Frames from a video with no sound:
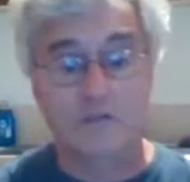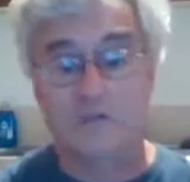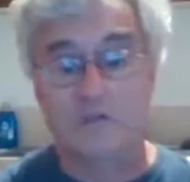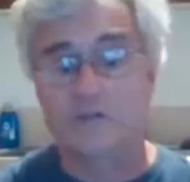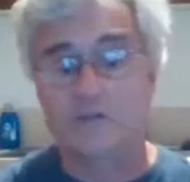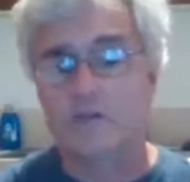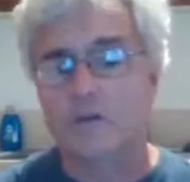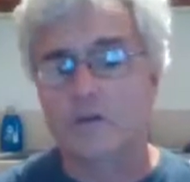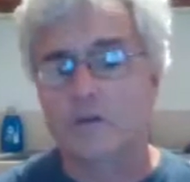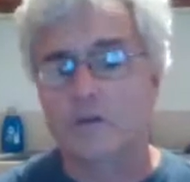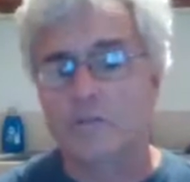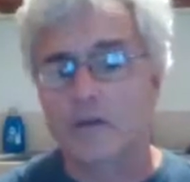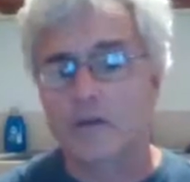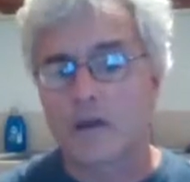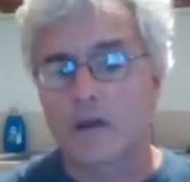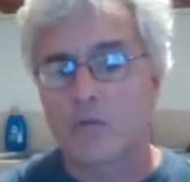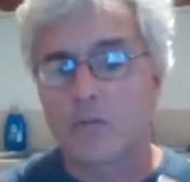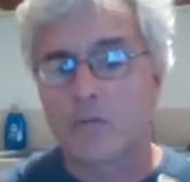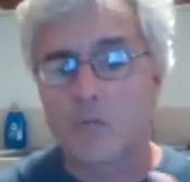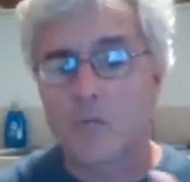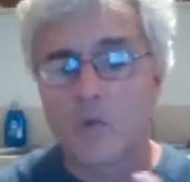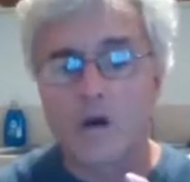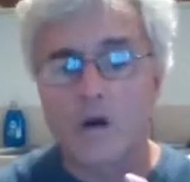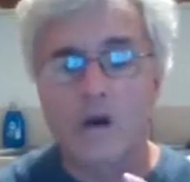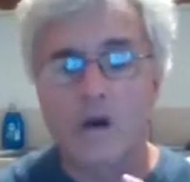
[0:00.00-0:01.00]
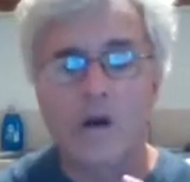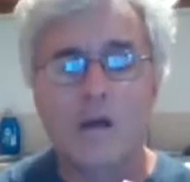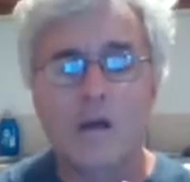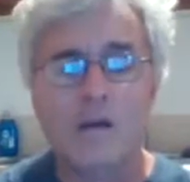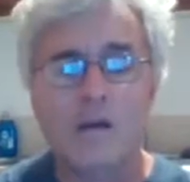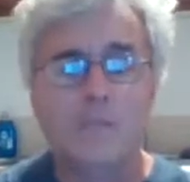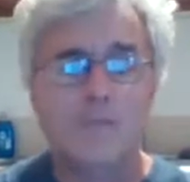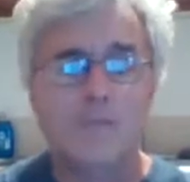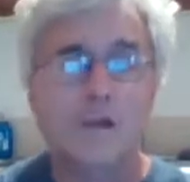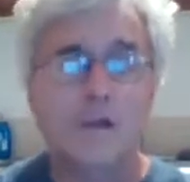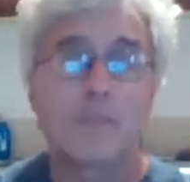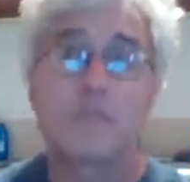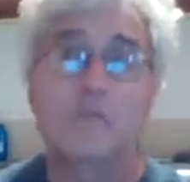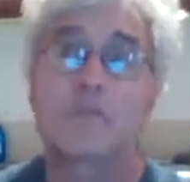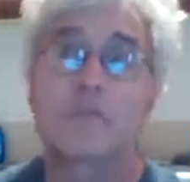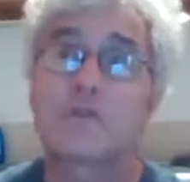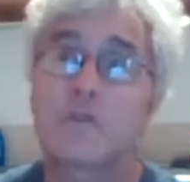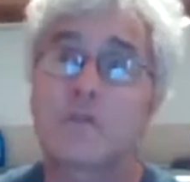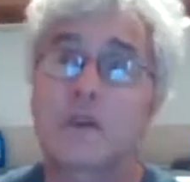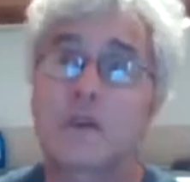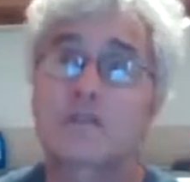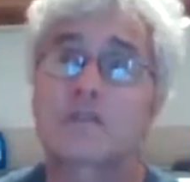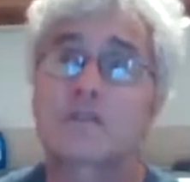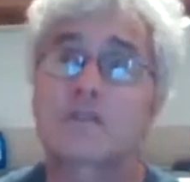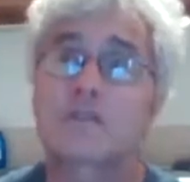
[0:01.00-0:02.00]
There was only about one, maybe
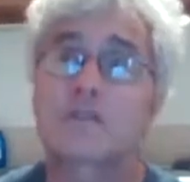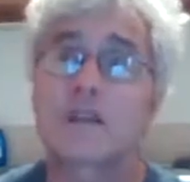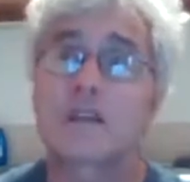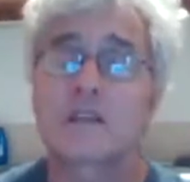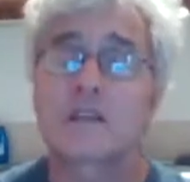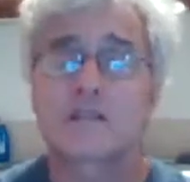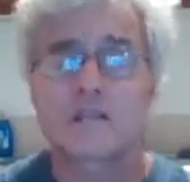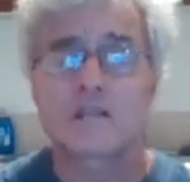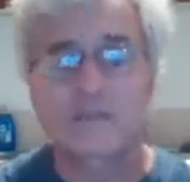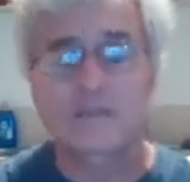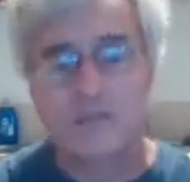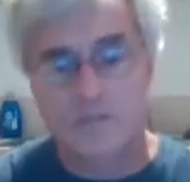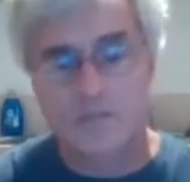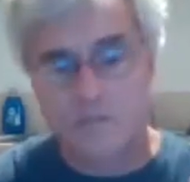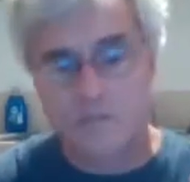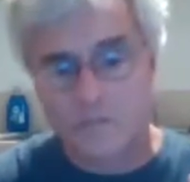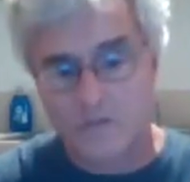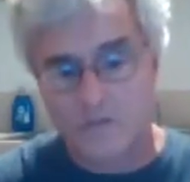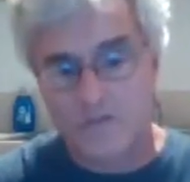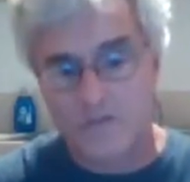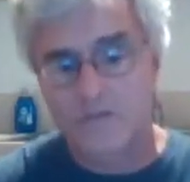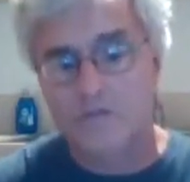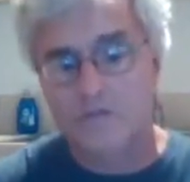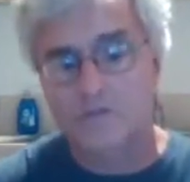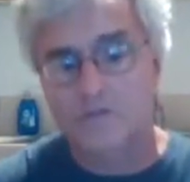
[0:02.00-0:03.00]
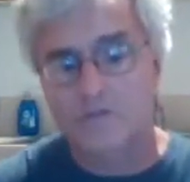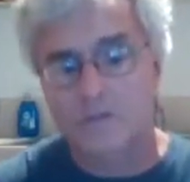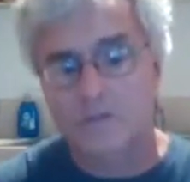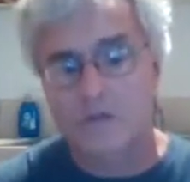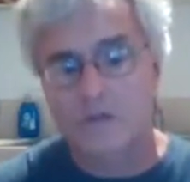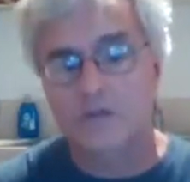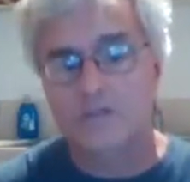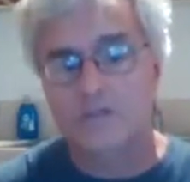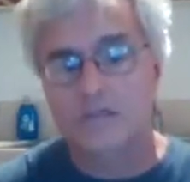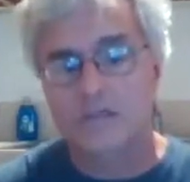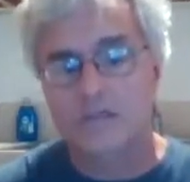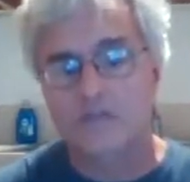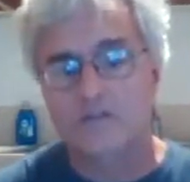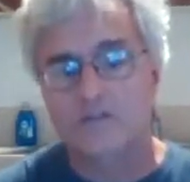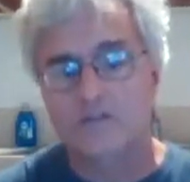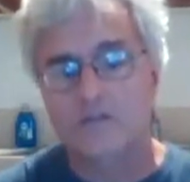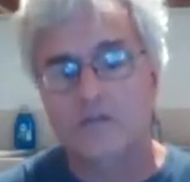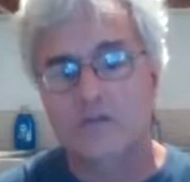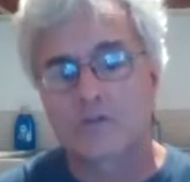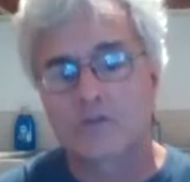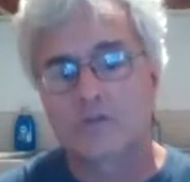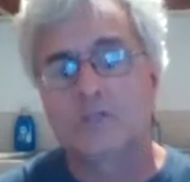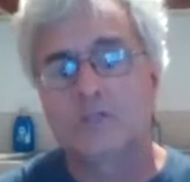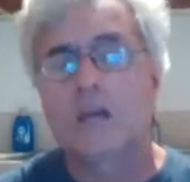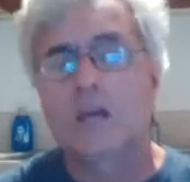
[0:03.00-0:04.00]
two exercises in original Charles Atlas
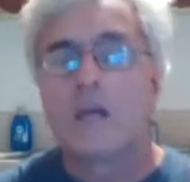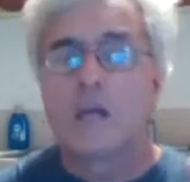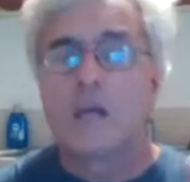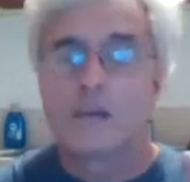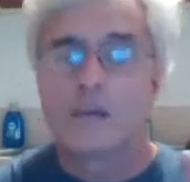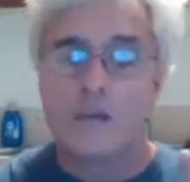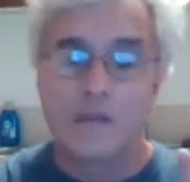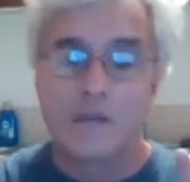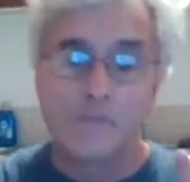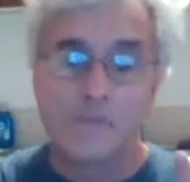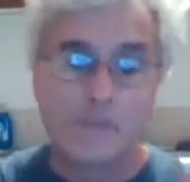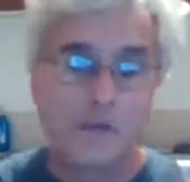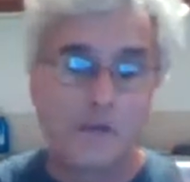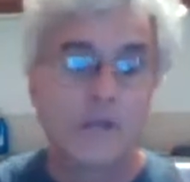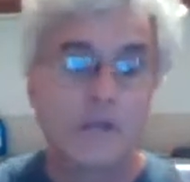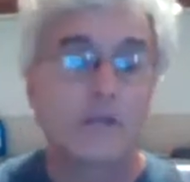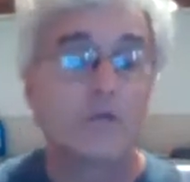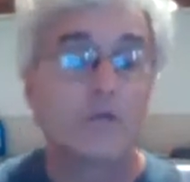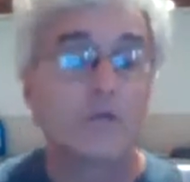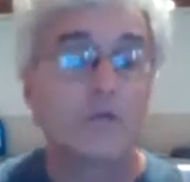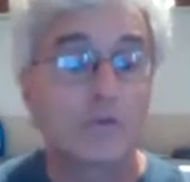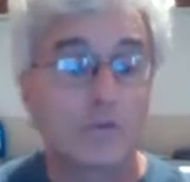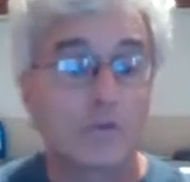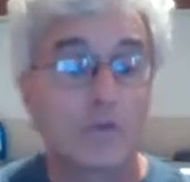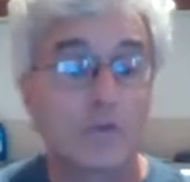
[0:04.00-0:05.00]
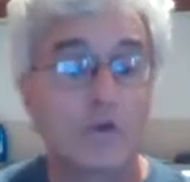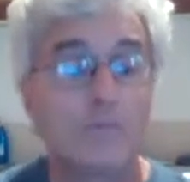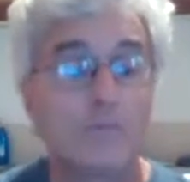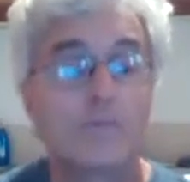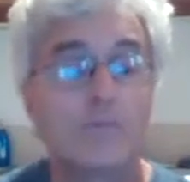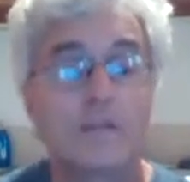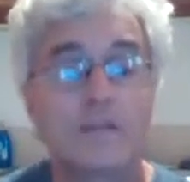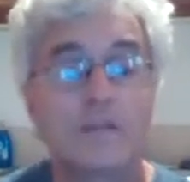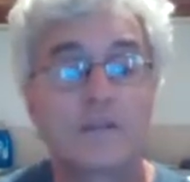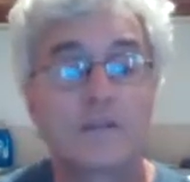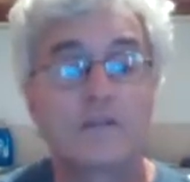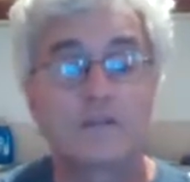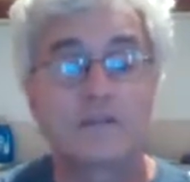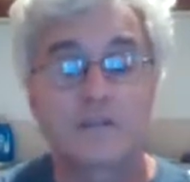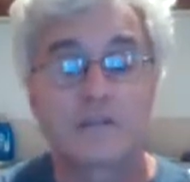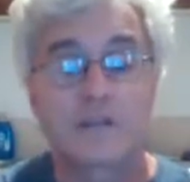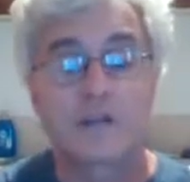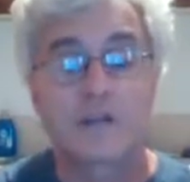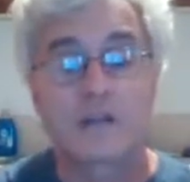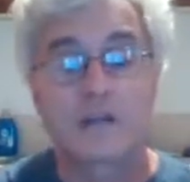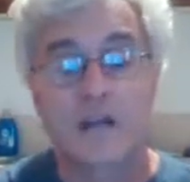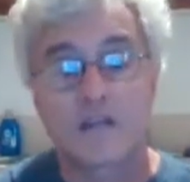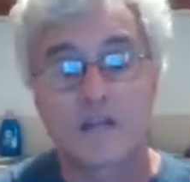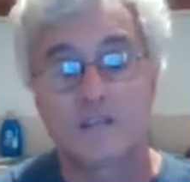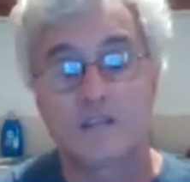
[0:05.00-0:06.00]
course that could be
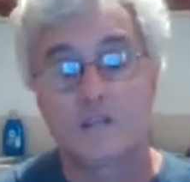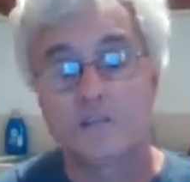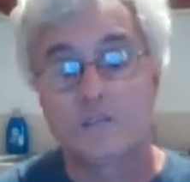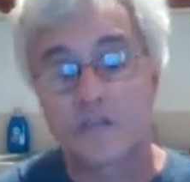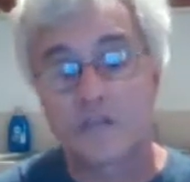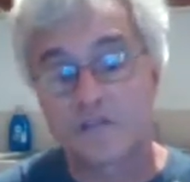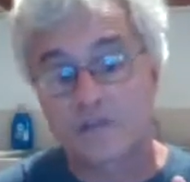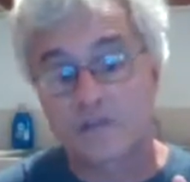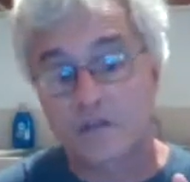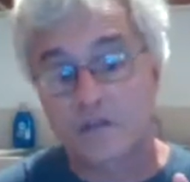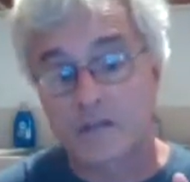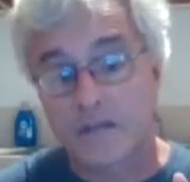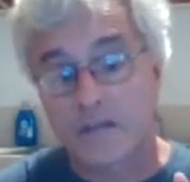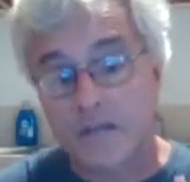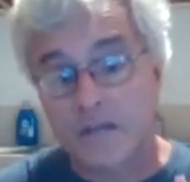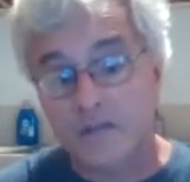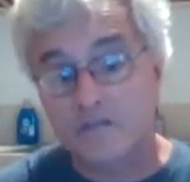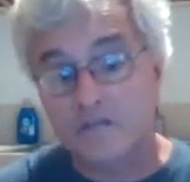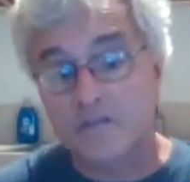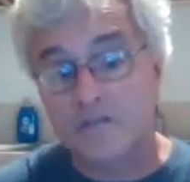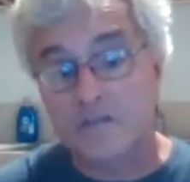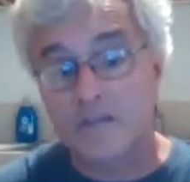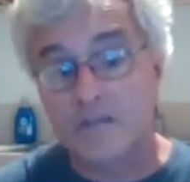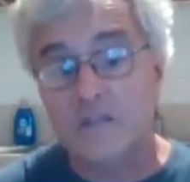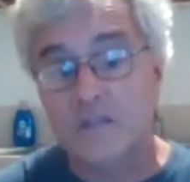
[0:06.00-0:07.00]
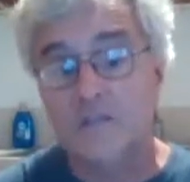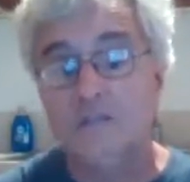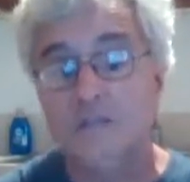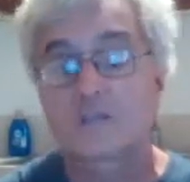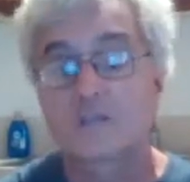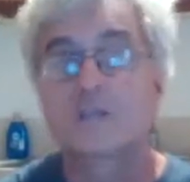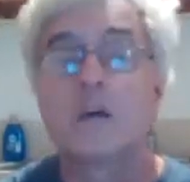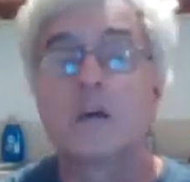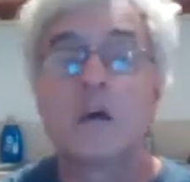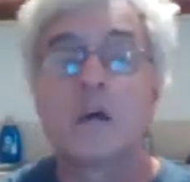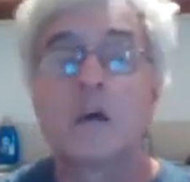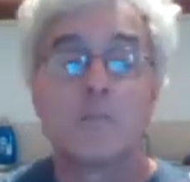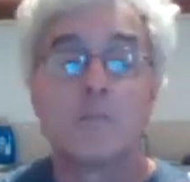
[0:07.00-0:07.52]
considered isometric exercises,